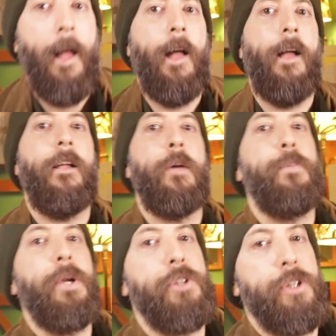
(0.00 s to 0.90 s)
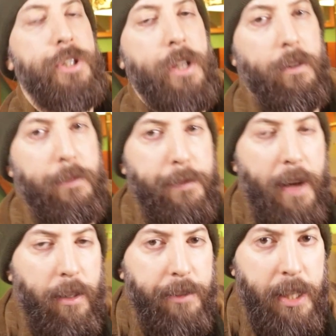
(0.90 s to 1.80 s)
a picture stone
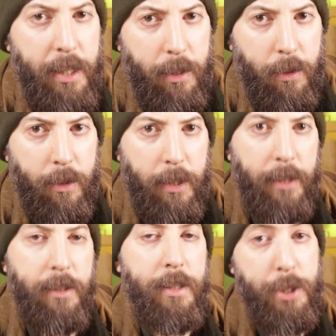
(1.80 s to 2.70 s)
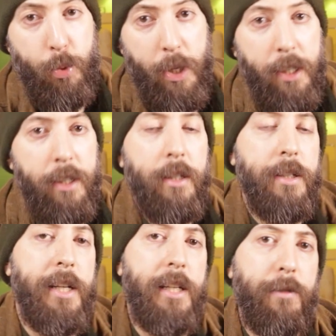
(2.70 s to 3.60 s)
found in Gotland, Sweden,
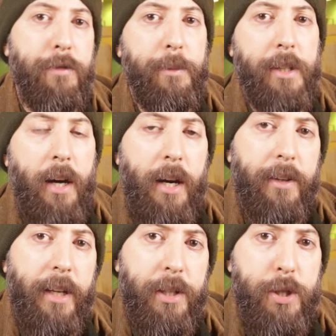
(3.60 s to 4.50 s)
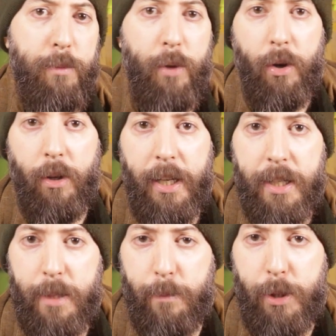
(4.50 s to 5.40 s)
dating from the Iron Age, more or
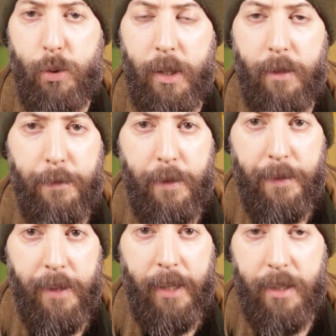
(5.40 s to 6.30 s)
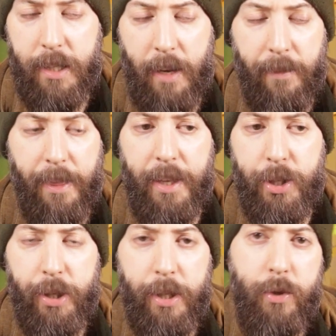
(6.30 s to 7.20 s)
less between the 5th and the 7th
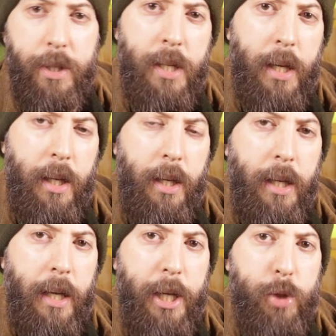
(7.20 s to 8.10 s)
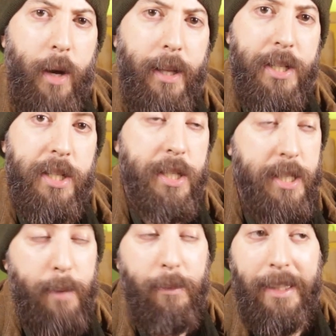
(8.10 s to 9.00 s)
centuries, as well as
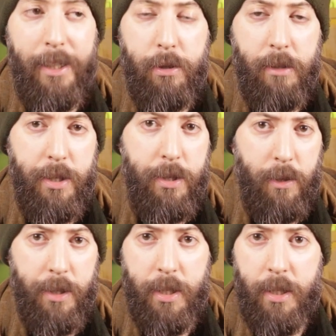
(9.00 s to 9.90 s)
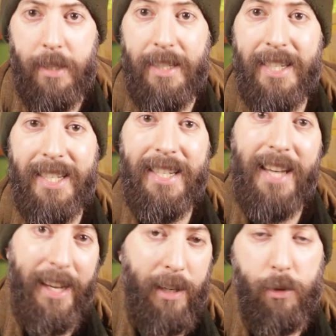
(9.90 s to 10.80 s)
some literary sources, the
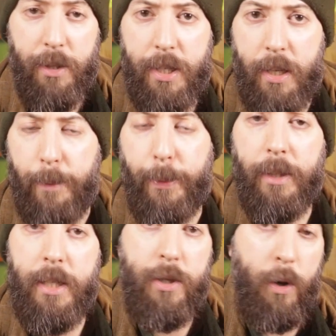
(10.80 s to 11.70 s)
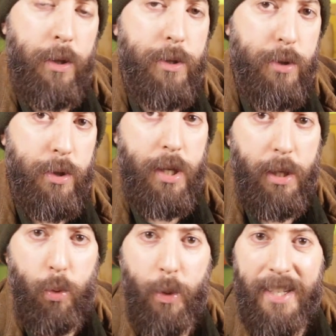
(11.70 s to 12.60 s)
snake or the serpent is also
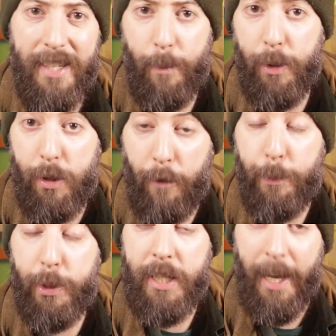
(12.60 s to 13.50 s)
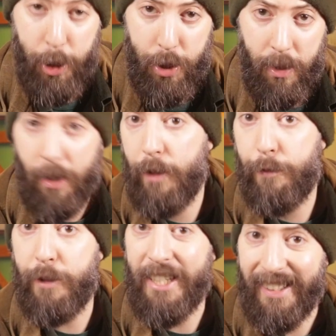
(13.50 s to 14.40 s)
associated with symbols of protection,
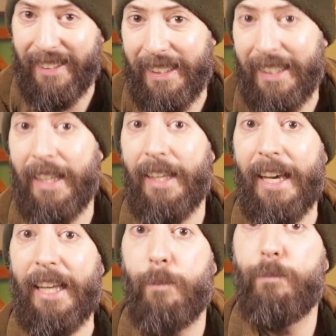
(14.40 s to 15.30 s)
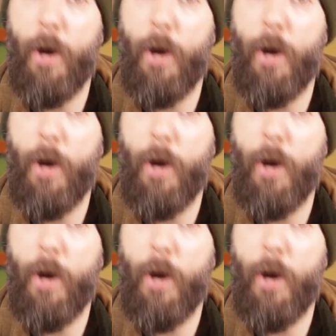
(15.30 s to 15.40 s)
fertility, and